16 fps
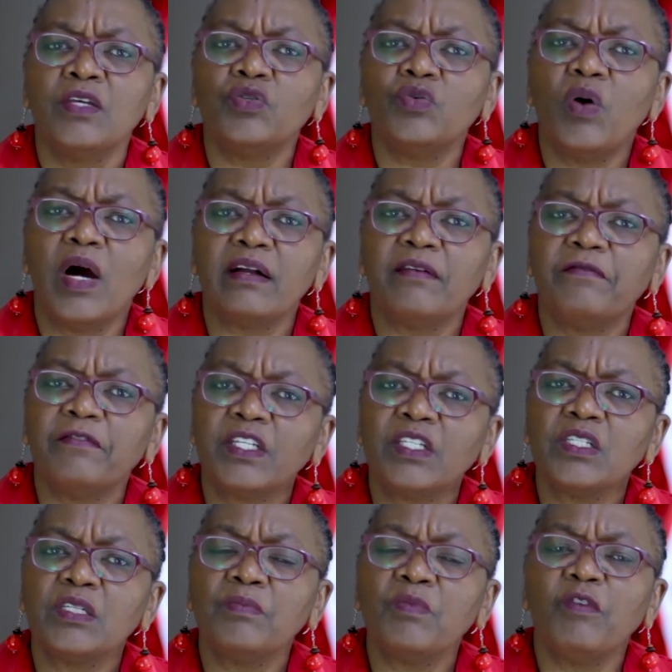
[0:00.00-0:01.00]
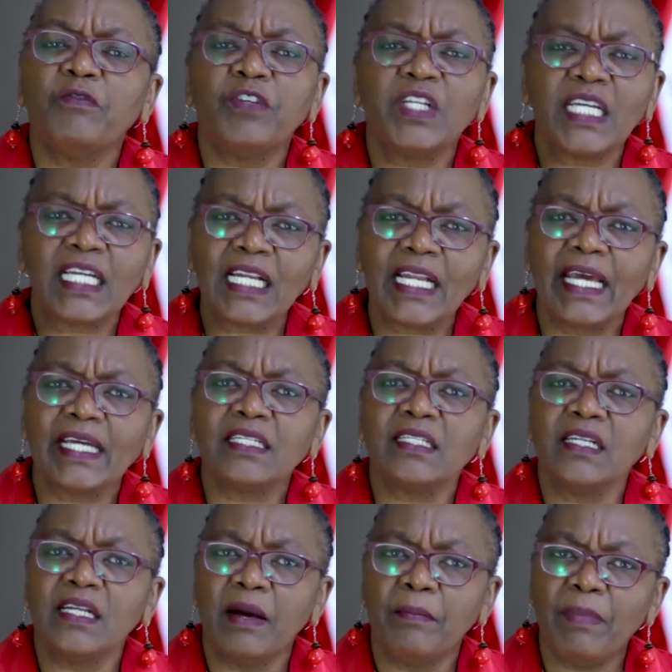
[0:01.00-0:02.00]
you are a victim of
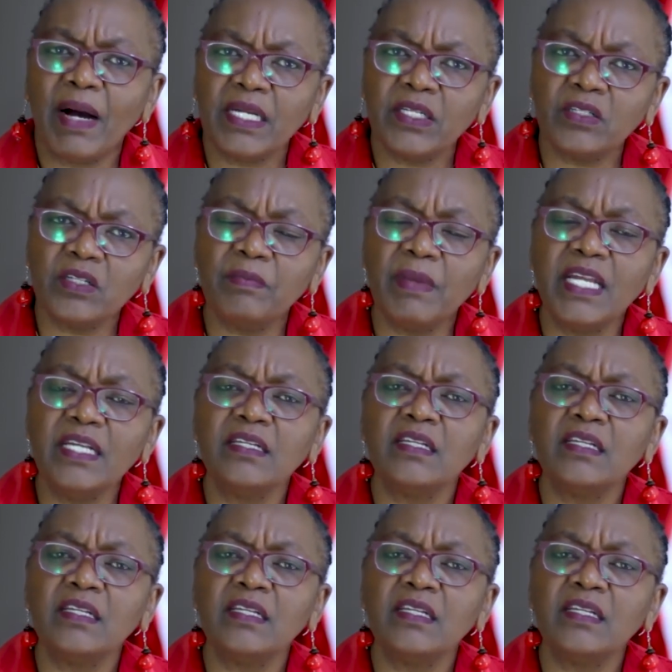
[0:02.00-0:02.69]
neglect and abandonment,